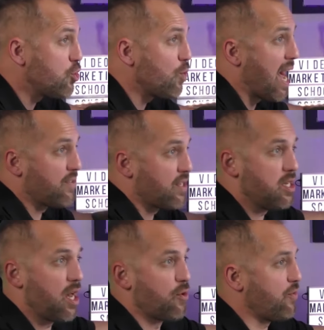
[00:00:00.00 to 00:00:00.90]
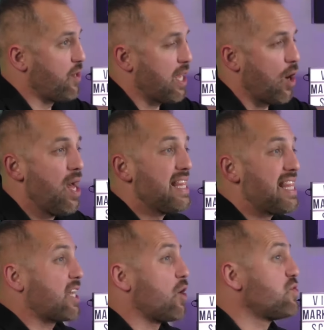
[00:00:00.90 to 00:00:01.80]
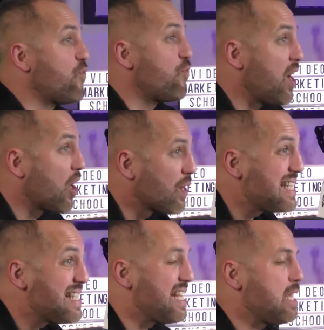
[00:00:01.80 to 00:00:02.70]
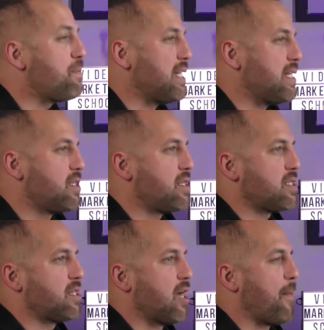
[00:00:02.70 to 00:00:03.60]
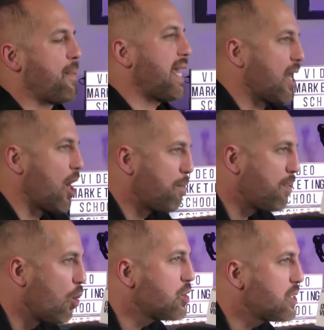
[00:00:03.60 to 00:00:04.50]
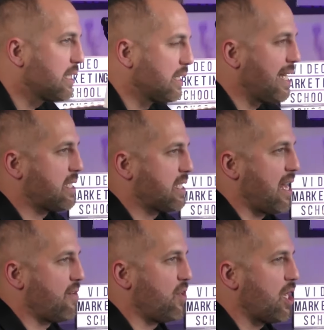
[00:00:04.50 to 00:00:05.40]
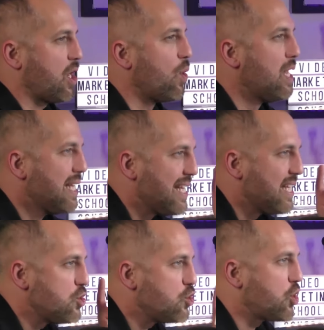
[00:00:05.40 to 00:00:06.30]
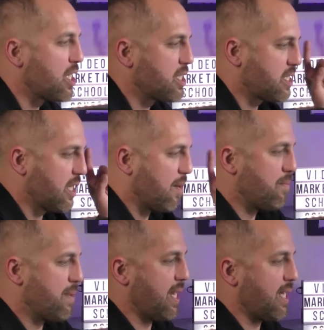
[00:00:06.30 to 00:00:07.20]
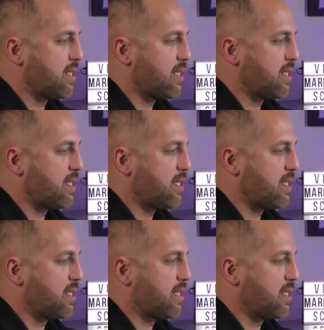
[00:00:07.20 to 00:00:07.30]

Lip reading: have another video that goes very deep into this topic, and I'll post a link to that video in just a minute.